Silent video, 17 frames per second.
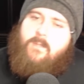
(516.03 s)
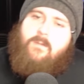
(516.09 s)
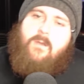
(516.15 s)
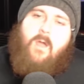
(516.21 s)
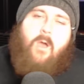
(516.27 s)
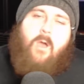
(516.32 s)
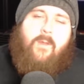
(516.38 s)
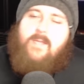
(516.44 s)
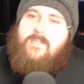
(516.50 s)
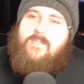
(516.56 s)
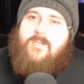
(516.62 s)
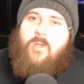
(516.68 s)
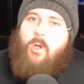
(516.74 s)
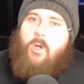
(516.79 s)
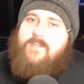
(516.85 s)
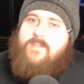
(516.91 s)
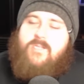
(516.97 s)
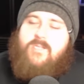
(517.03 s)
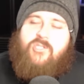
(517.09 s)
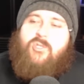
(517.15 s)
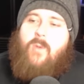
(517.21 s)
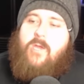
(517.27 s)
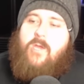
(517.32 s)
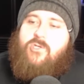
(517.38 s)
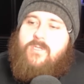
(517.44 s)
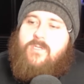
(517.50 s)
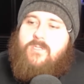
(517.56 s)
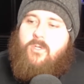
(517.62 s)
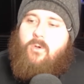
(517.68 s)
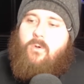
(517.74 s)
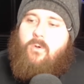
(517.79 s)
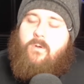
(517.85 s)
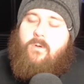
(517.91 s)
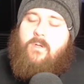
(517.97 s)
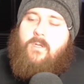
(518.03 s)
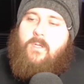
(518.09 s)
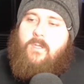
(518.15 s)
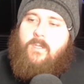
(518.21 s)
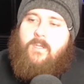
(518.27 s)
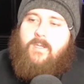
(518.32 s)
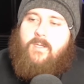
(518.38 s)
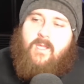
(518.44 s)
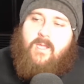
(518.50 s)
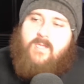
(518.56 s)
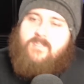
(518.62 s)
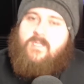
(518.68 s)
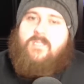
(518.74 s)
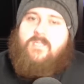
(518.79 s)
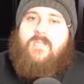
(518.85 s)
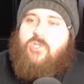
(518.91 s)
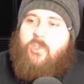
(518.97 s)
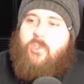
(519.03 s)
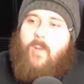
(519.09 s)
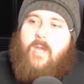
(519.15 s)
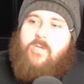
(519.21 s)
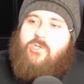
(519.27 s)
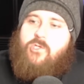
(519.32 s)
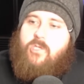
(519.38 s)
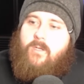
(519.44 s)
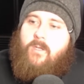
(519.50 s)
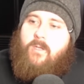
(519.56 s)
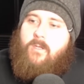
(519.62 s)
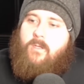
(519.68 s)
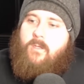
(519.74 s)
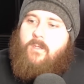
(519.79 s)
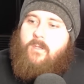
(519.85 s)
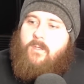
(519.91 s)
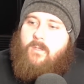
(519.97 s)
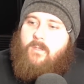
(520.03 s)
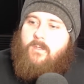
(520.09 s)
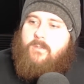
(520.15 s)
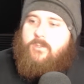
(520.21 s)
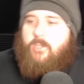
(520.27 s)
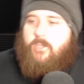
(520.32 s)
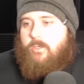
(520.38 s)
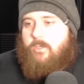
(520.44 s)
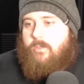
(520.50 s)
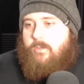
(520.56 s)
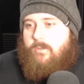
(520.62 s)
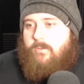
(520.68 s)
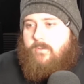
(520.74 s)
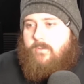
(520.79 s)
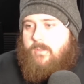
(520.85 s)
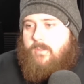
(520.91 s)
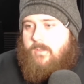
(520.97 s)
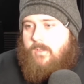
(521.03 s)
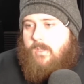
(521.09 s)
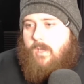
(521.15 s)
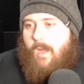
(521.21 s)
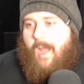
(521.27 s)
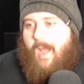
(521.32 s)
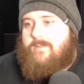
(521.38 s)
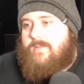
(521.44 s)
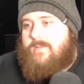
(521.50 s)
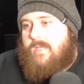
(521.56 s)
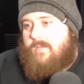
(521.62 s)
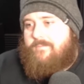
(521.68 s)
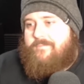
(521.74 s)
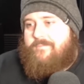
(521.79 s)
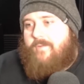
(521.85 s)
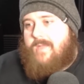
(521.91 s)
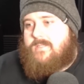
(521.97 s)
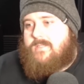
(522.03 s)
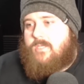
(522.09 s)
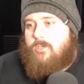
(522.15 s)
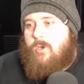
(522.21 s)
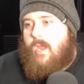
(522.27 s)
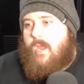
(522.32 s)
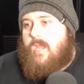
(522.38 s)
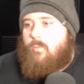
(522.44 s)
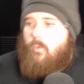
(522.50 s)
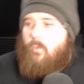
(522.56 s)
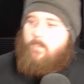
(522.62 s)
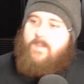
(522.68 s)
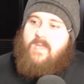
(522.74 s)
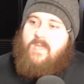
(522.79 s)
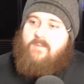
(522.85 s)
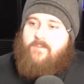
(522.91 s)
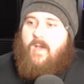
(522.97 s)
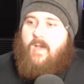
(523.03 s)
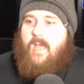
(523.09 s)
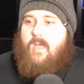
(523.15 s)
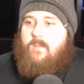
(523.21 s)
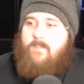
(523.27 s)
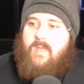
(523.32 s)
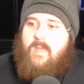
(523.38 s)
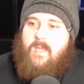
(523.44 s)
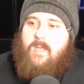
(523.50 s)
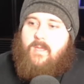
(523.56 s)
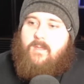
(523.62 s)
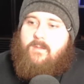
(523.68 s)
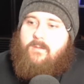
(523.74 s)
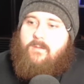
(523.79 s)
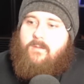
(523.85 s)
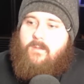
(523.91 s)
No, that's not the situation at all. Here's the situation. Guru, I think Fighter A will beat Fighter B.